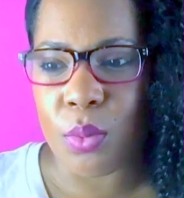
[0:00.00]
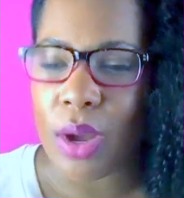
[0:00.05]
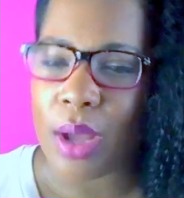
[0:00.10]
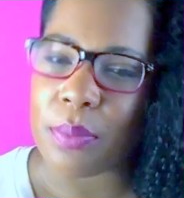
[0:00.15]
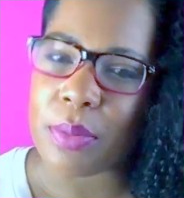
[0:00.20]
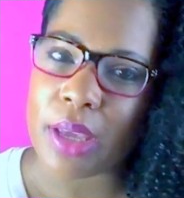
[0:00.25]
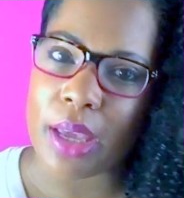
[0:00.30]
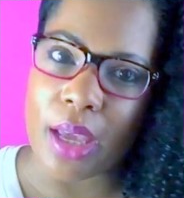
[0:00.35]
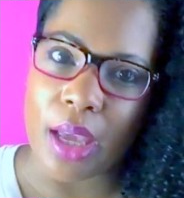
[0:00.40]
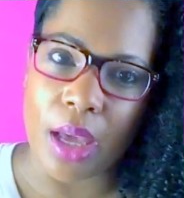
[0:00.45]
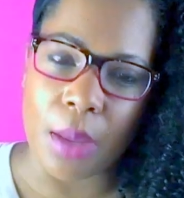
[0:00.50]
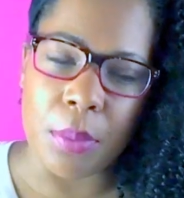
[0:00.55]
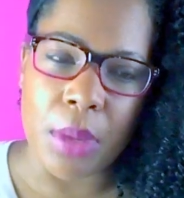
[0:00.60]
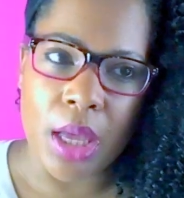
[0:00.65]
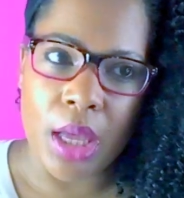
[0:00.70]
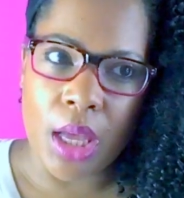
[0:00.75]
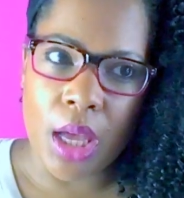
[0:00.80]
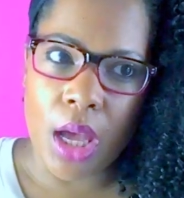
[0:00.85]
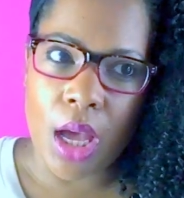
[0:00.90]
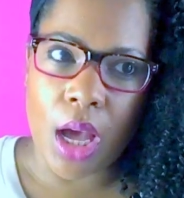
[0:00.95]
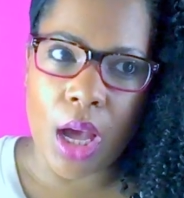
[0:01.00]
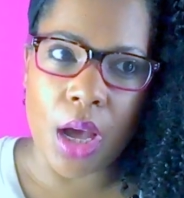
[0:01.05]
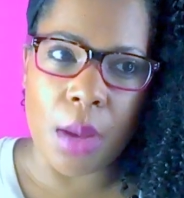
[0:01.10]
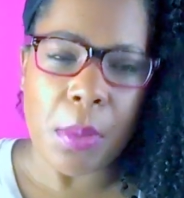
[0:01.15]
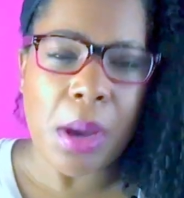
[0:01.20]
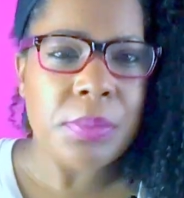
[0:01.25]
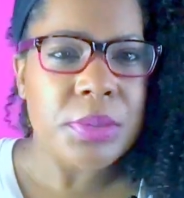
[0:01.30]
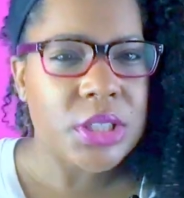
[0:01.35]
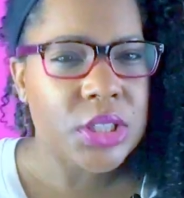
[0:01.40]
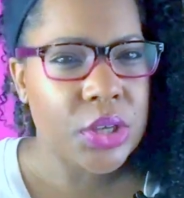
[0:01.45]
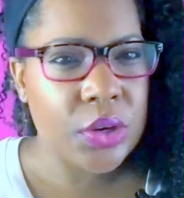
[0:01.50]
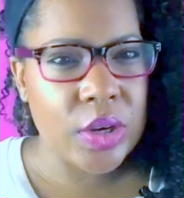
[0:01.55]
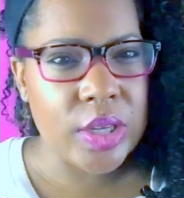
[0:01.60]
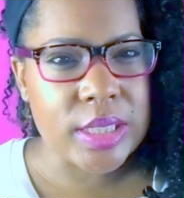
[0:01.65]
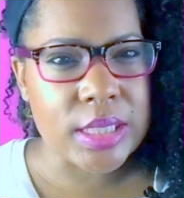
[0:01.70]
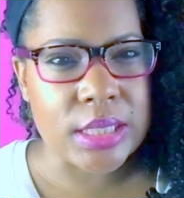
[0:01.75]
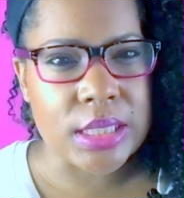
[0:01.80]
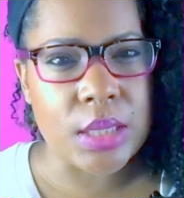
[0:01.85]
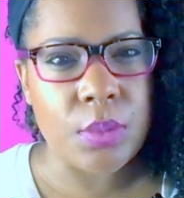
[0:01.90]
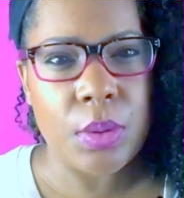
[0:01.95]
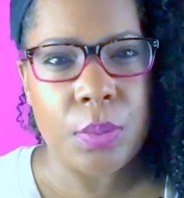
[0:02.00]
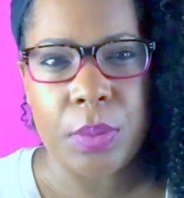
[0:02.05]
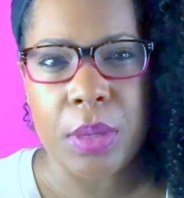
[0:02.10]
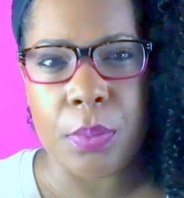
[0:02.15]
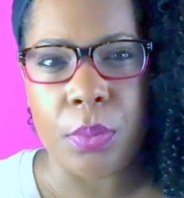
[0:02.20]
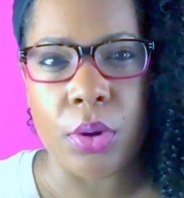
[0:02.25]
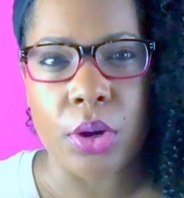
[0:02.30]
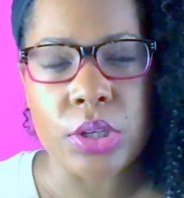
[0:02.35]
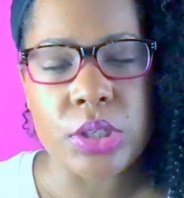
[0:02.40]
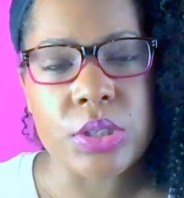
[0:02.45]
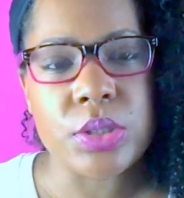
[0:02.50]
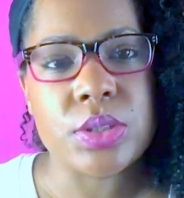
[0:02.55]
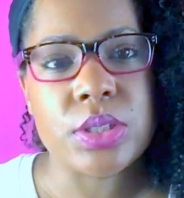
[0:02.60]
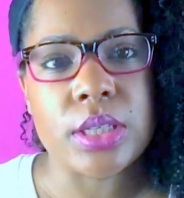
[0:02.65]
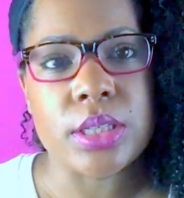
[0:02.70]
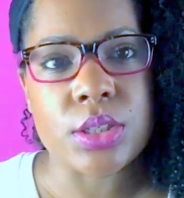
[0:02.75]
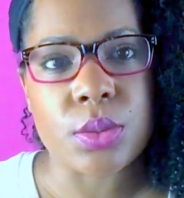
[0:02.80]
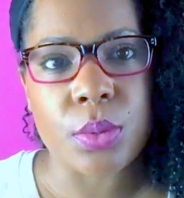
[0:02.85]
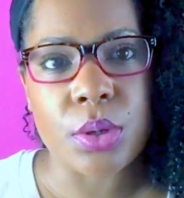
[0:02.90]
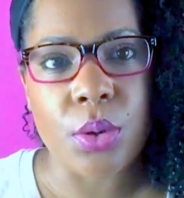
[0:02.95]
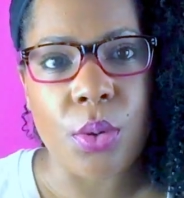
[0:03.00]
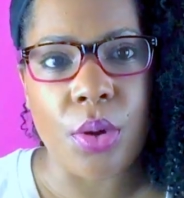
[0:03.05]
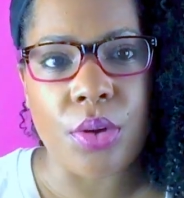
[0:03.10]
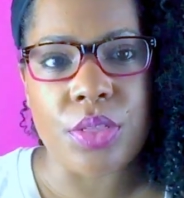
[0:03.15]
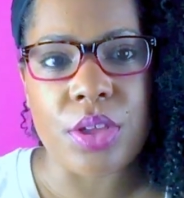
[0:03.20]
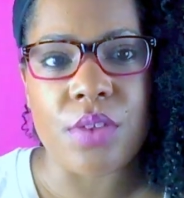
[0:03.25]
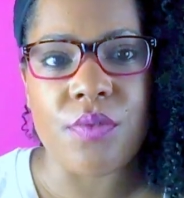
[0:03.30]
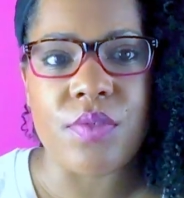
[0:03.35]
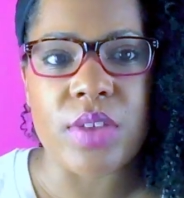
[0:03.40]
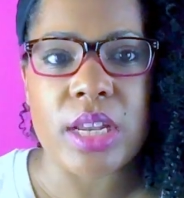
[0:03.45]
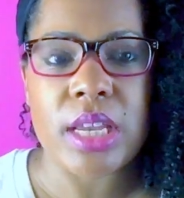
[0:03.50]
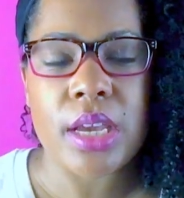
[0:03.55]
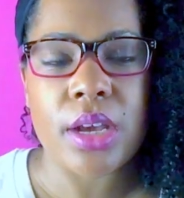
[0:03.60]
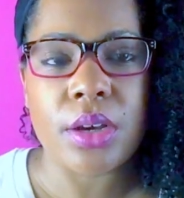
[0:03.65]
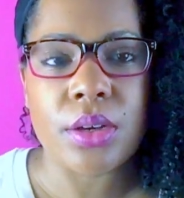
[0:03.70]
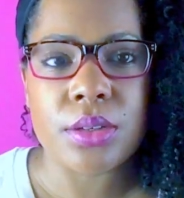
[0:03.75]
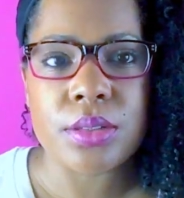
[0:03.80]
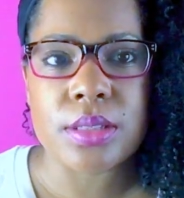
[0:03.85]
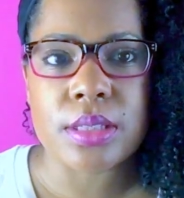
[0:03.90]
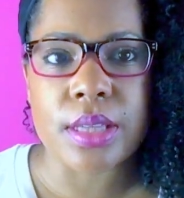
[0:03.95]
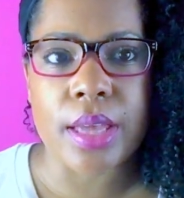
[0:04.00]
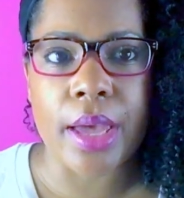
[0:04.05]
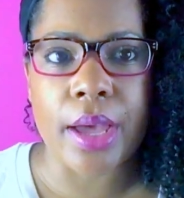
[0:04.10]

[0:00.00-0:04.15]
webcam, I'm just curious to see what people are using to record their videos.